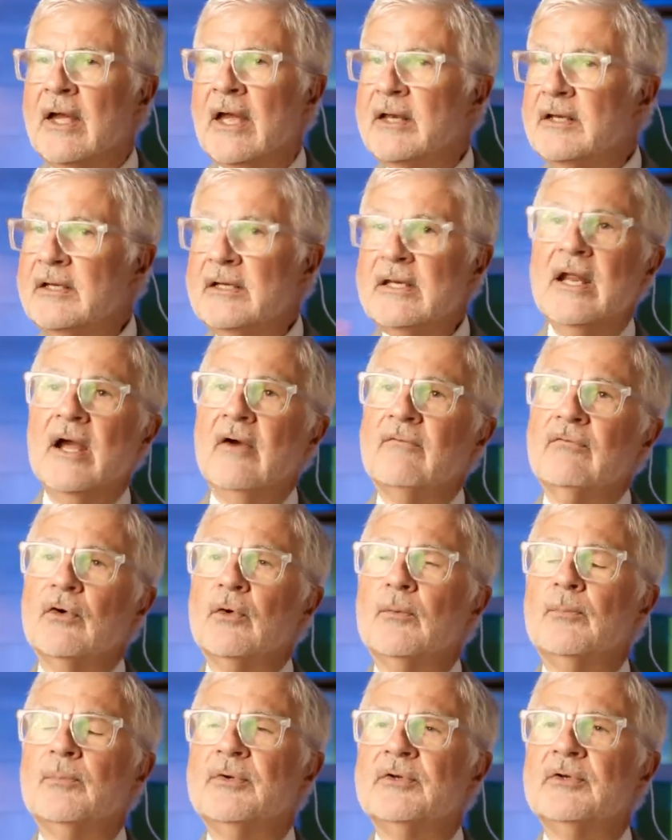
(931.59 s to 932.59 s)
and
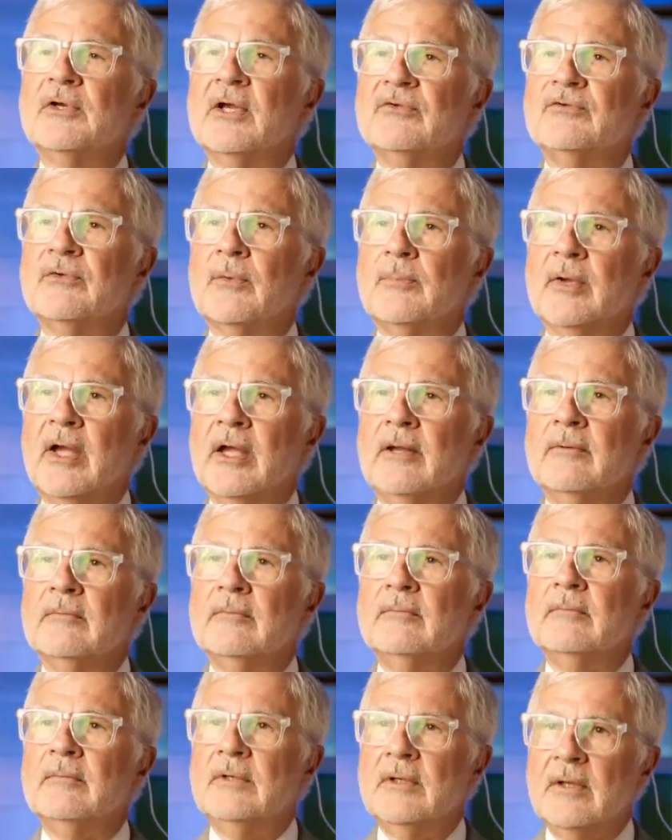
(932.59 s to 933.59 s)
never participate
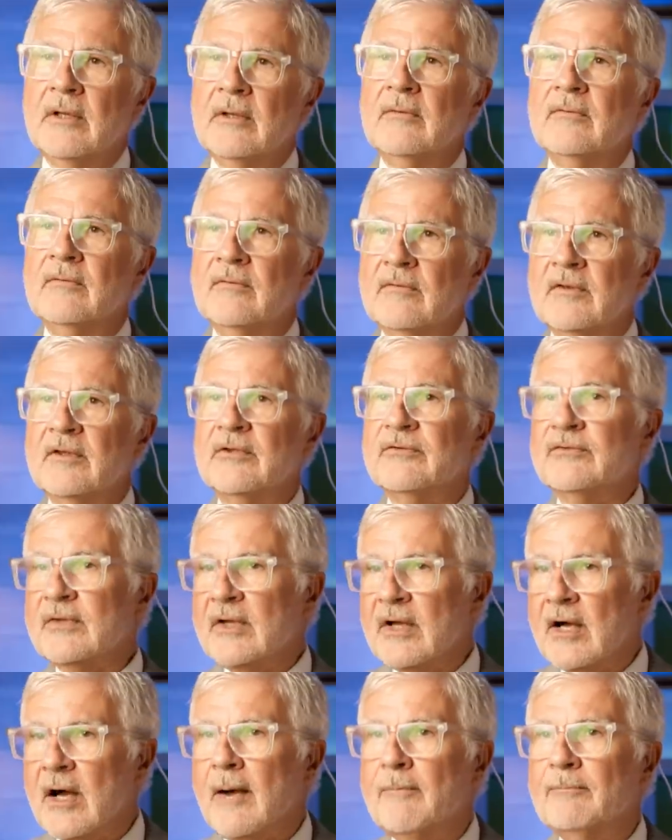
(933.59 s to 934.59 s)
in this
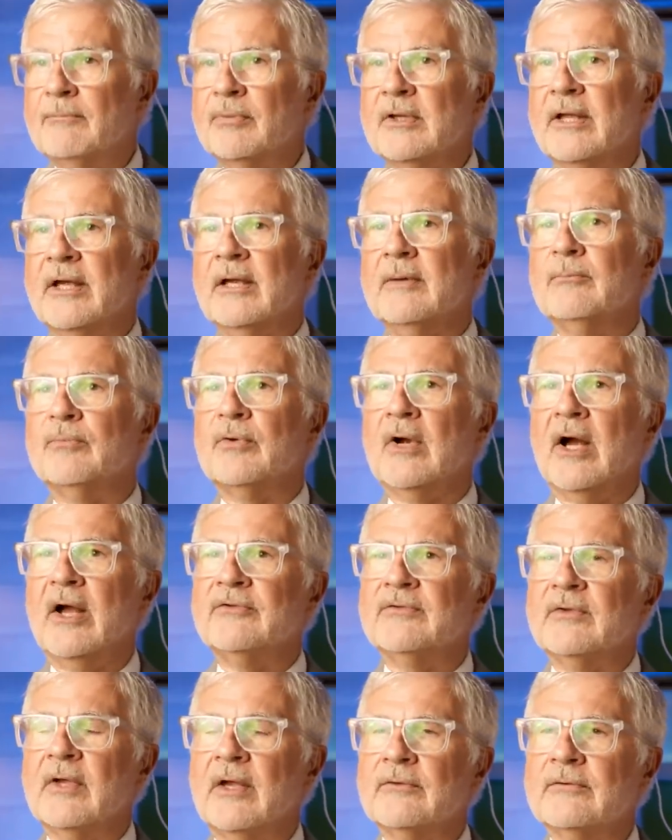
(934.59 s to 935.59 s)
coupling
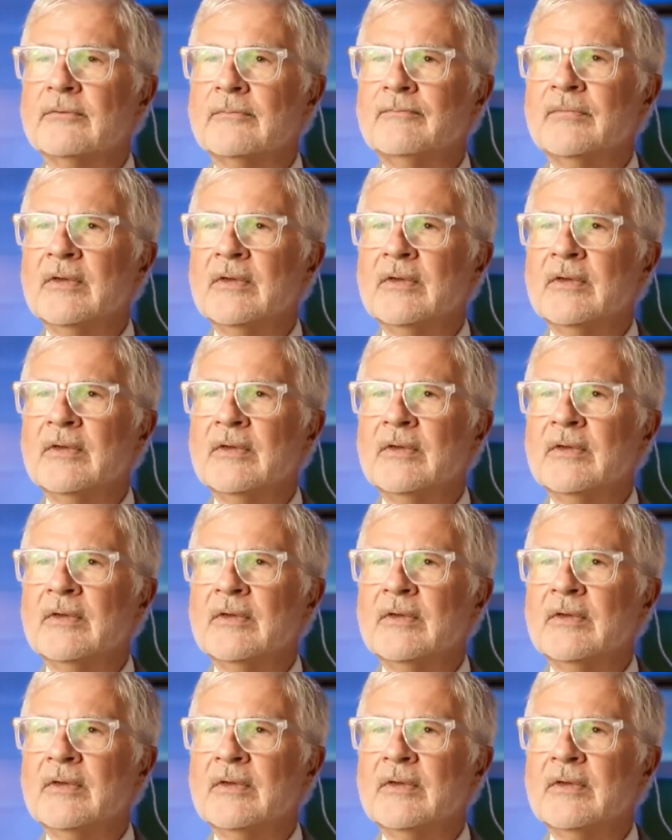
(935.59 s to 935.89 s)
process.